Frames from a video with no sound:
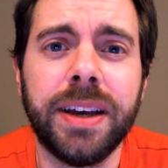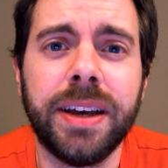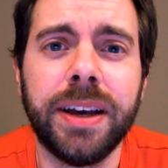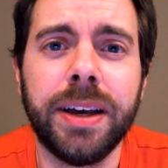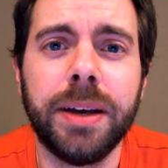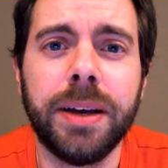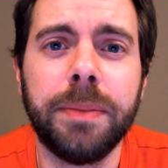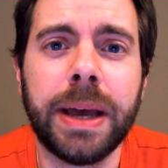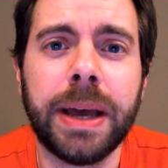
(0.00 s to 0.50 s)

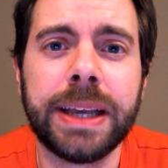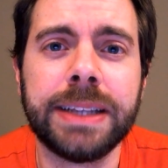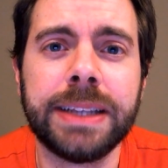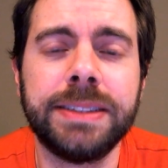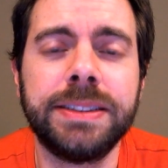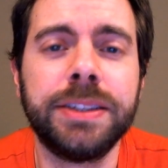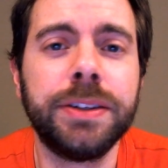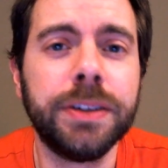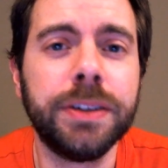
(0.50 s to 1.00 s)
Um, I
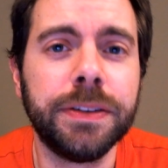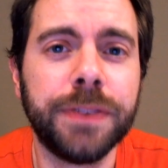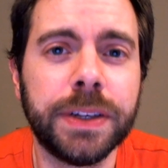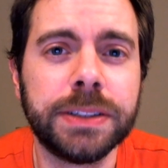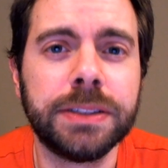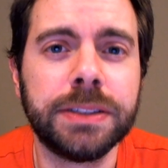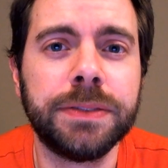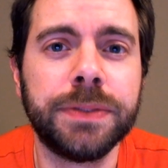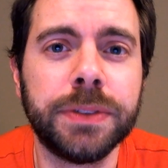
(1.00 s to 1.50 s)
consider it a
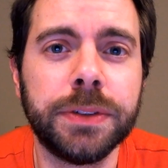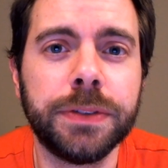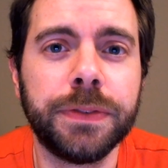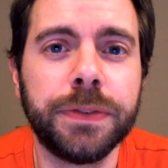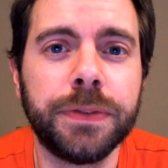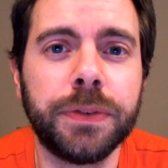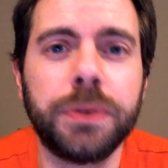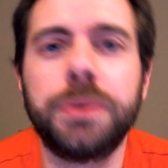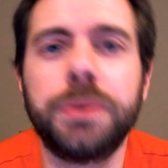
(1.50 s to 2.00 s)
festival
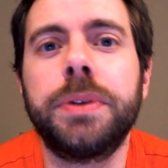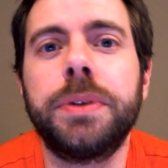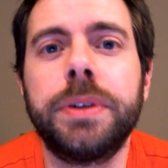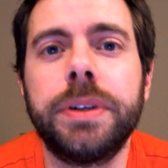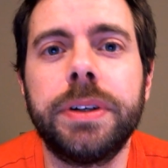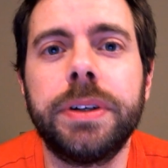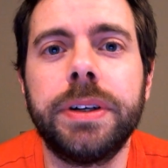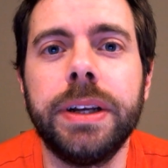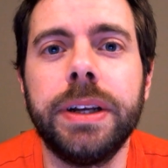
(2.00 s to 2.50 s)

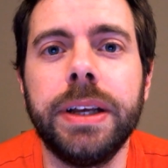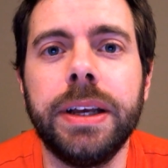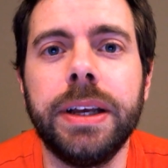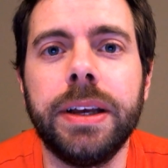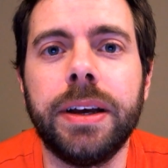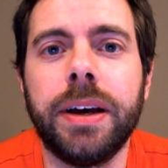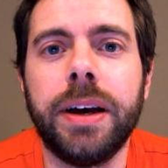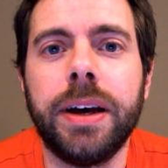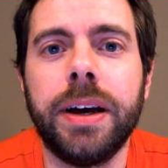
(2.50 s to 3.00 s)
for
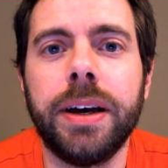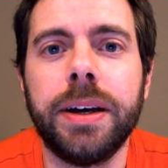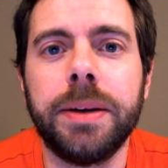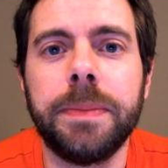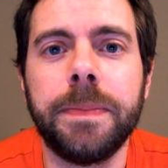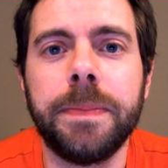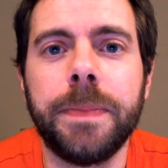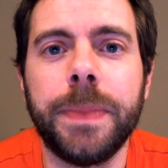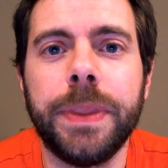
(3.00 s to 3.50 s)

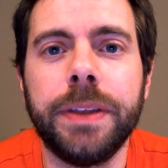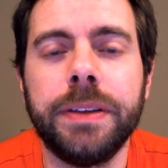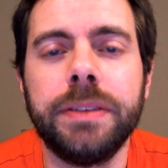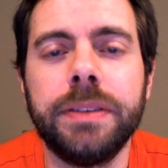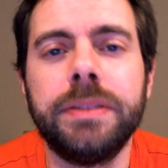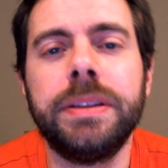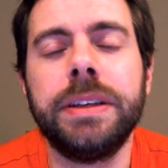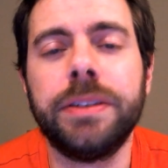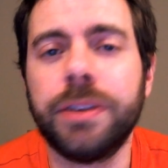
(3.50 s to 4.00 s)
um,
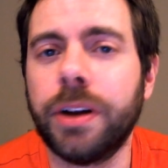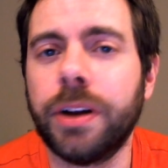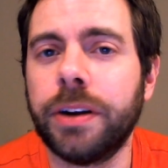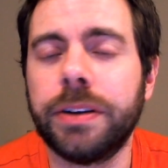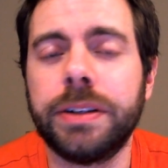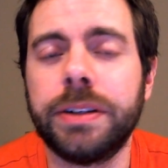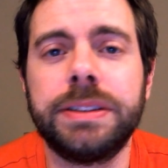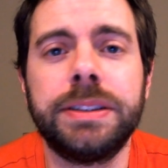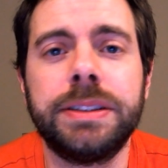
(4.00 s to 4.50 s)
the, there
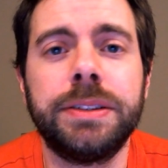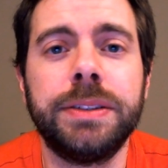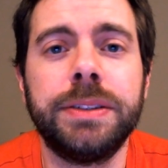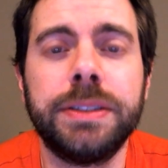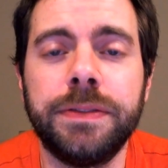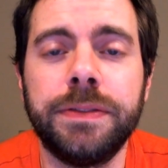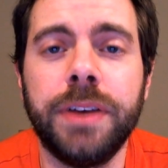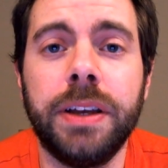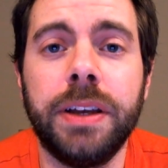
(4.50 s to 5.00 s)
are a
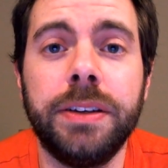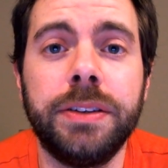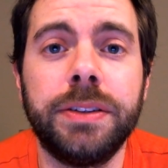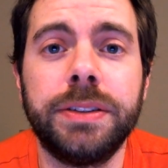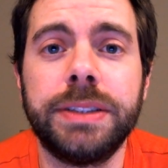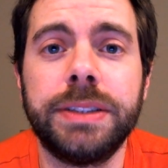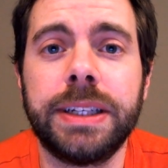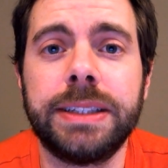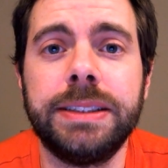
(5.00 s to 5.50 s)
series of
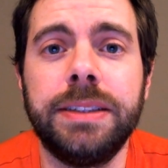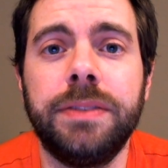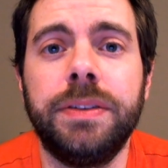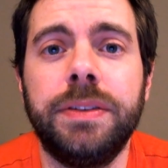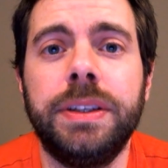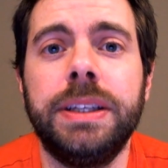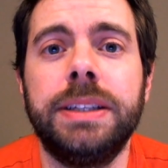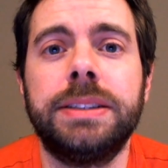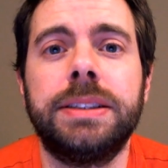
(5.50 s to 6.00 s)
vendors,
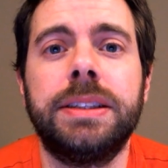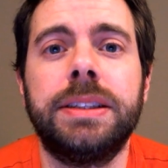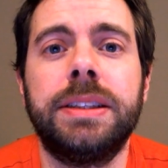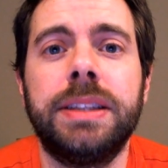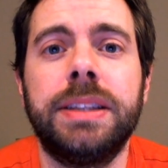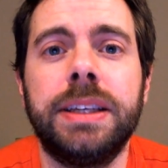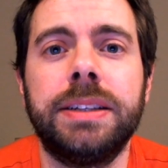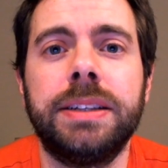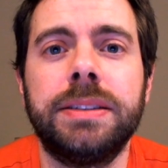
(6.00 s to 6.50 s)
activities, and
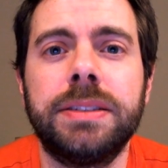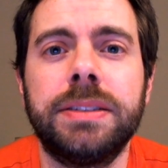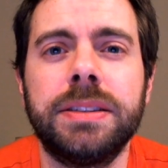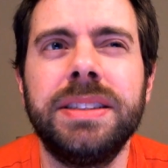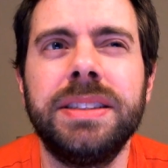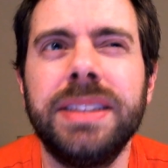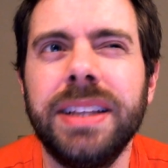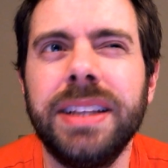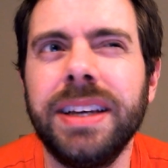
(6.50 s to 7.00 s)
things.
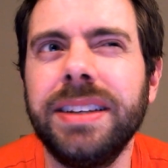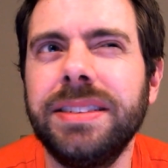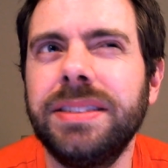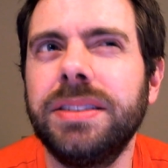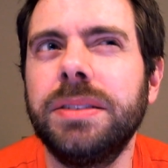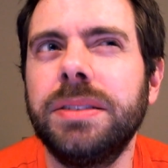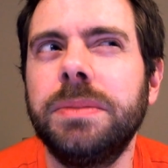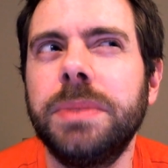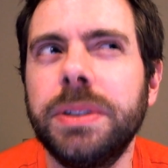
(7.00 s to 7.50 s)
Not
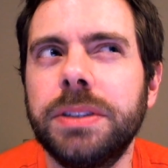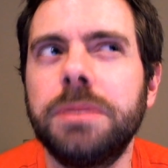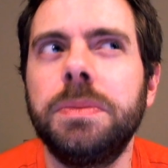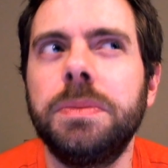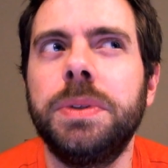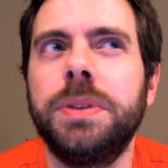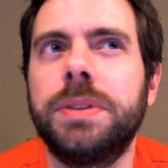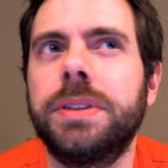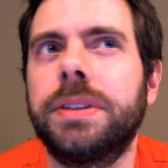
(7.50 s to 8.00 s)
so much
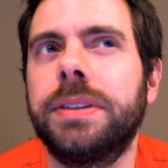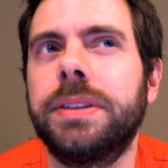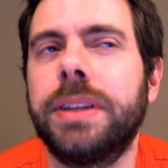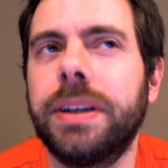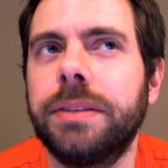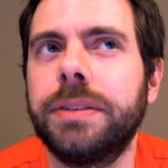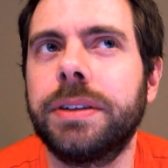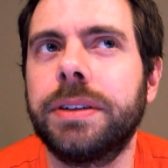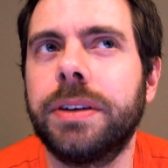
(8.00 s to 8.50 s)
music that
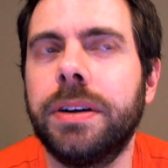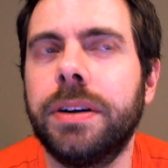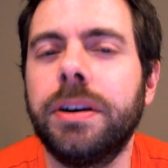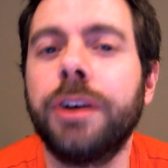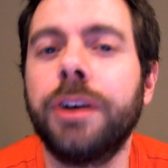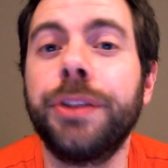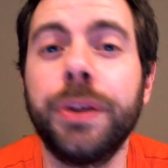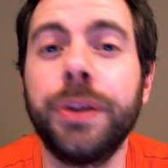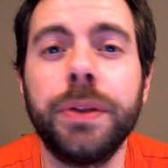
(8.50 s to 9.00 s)
I recall,
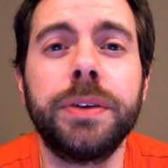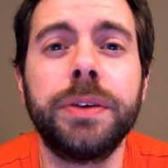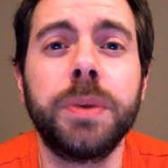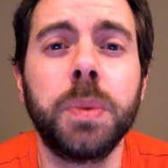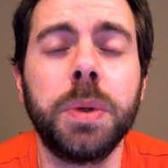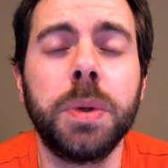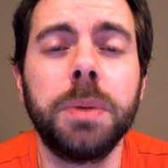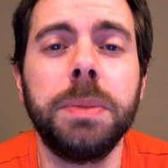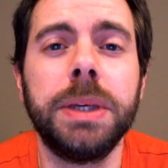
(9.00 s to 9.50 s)
although there
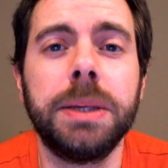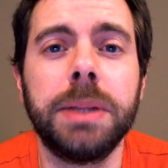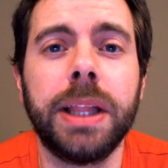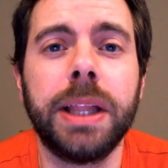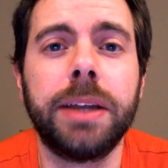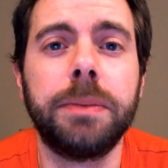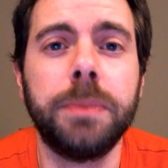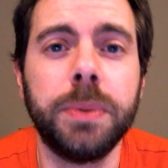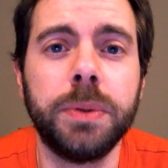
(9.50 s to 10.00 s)
will be a
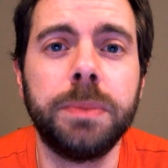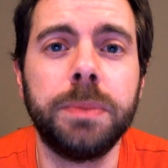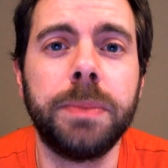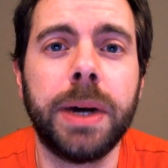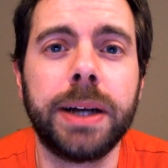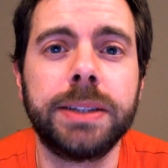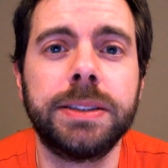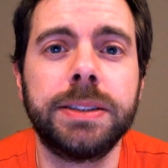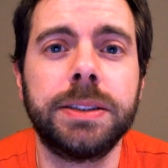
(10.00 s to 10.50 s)
lot of boom
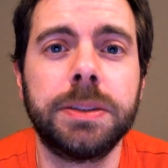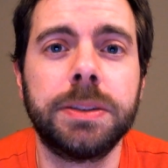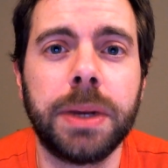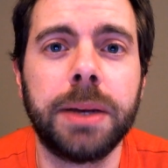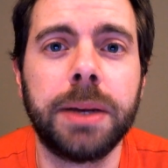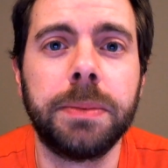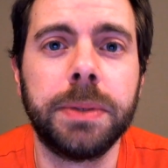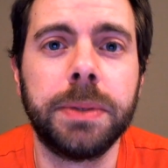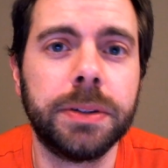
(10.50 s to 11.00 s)
boxes
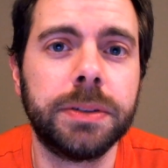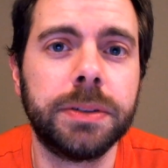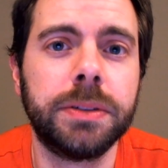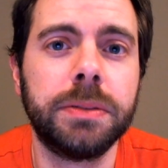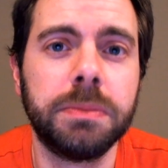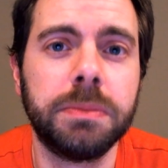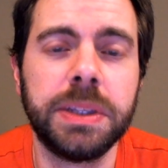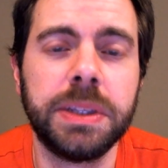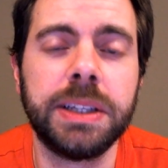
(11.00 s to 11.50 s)
probably
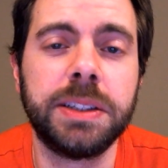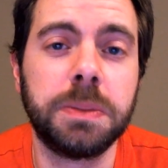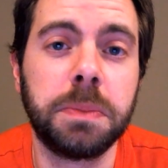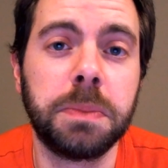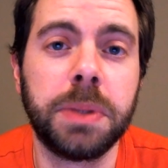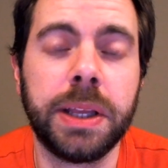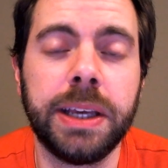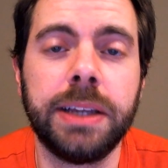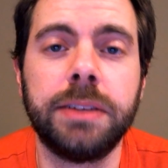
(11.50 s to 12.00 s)
or things
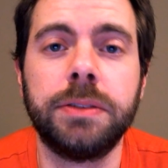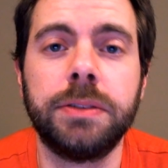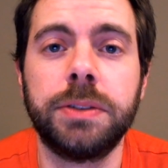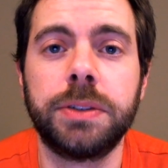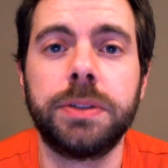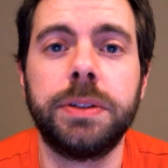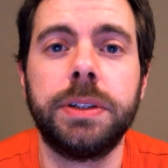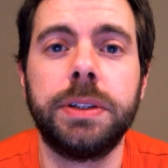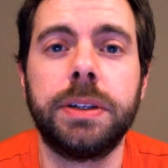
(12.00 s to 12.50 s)
playing
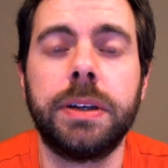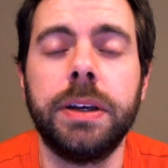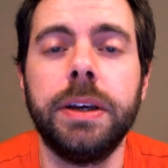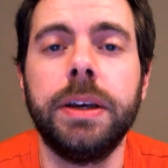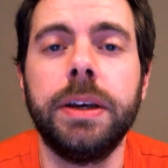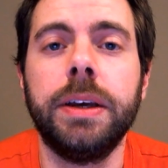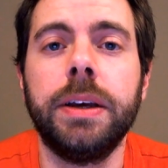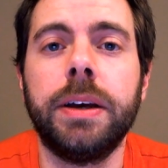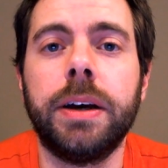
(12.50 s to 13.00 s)
during
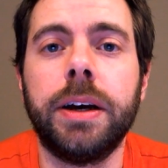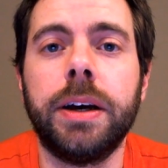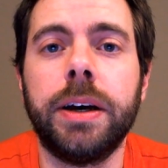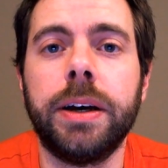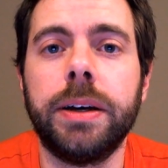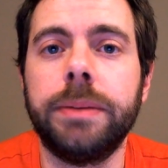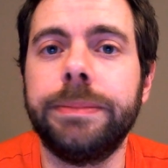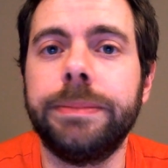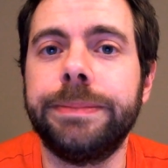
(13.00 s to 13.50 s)

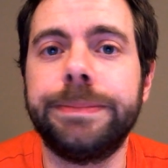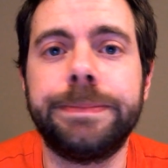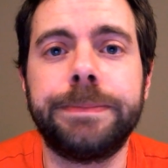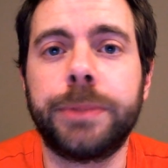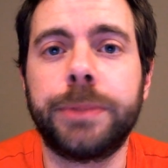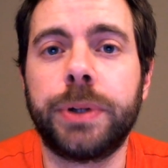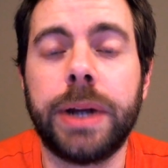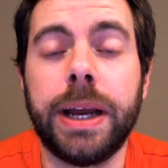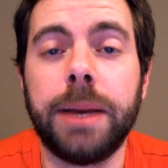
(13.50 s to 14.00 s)

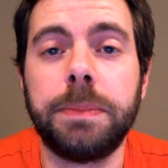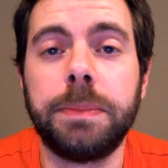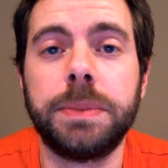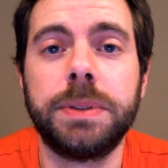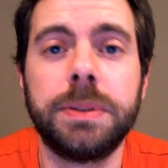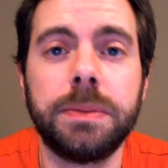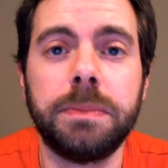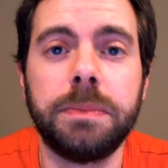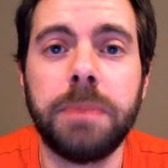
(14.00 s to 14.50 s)
um,
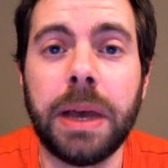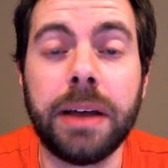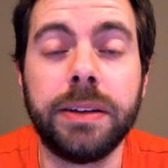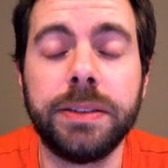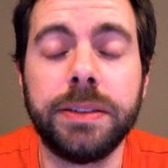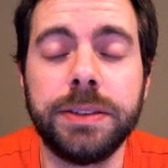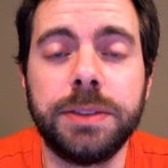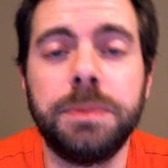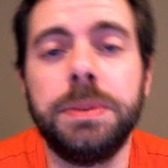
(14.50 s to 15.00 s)
perhaps
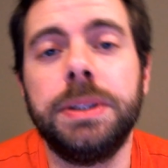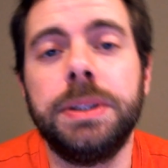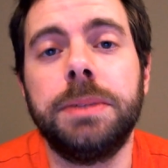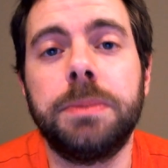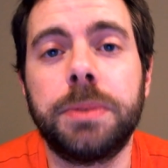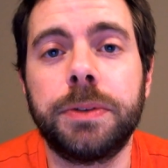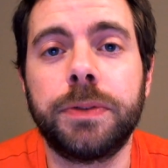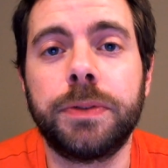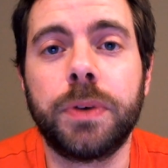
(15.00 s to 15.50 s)
balance
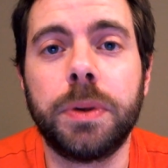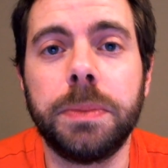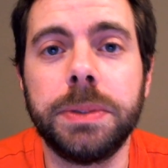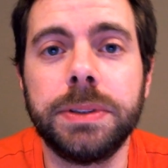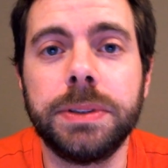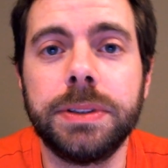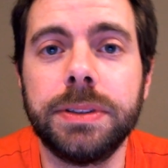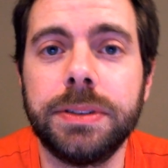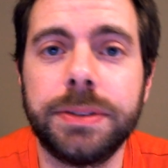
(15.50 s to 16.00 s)
beam
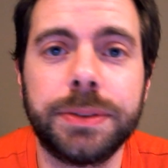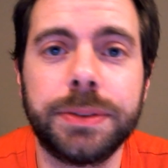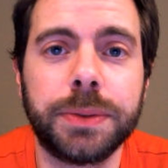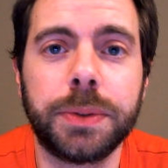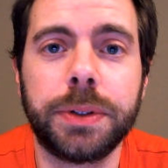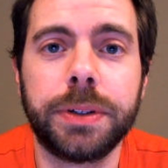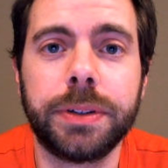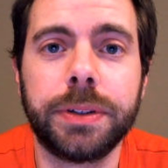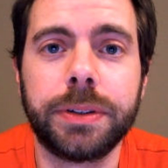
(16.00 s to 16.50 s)
performances
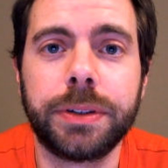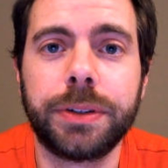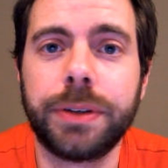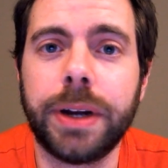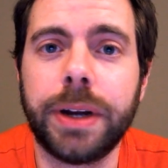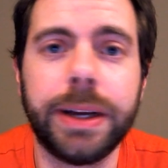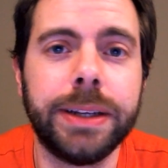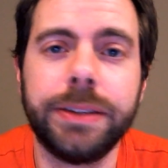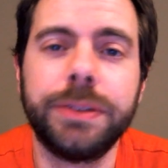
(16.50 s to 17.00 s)
or
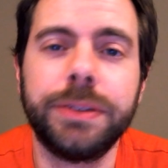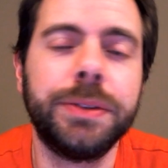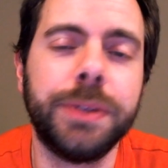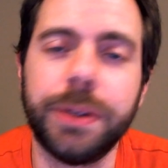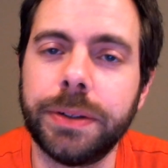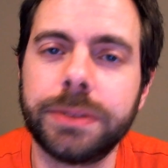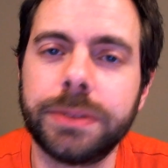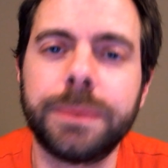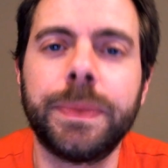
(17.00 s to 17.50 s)
karate, who
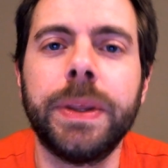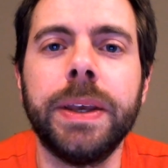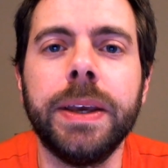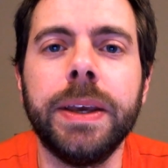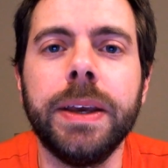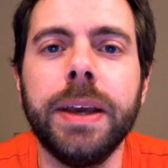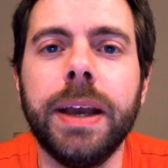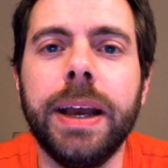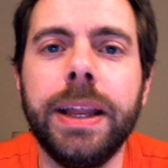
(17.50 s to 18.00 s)
knows.
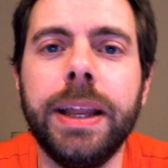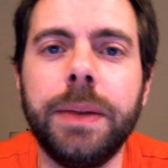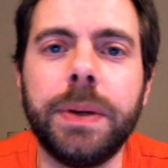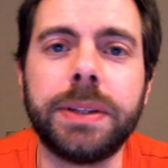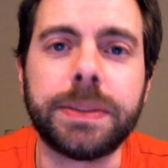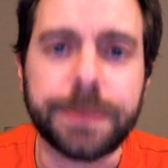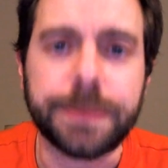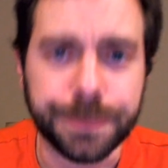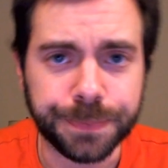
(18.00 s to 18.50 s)

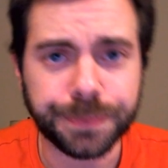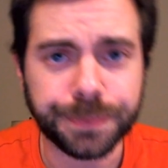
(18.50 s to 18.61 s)
Anyways,